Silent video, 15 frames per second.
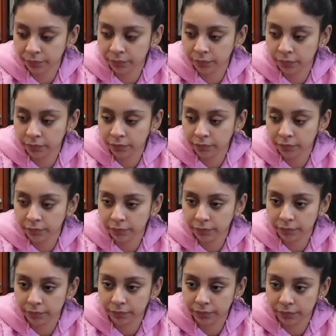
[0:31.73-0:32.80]

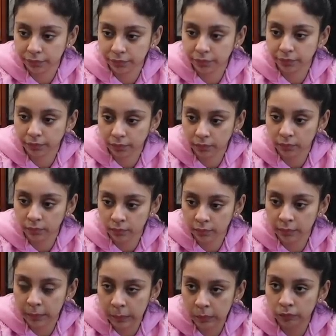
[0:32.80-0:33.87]

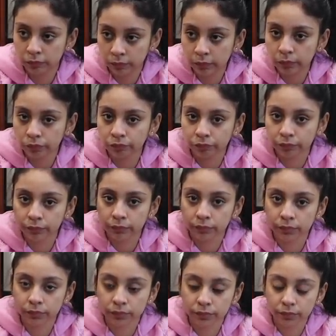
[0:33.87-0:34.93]

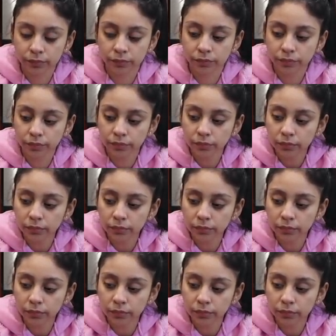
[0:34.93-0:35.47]
[no speech]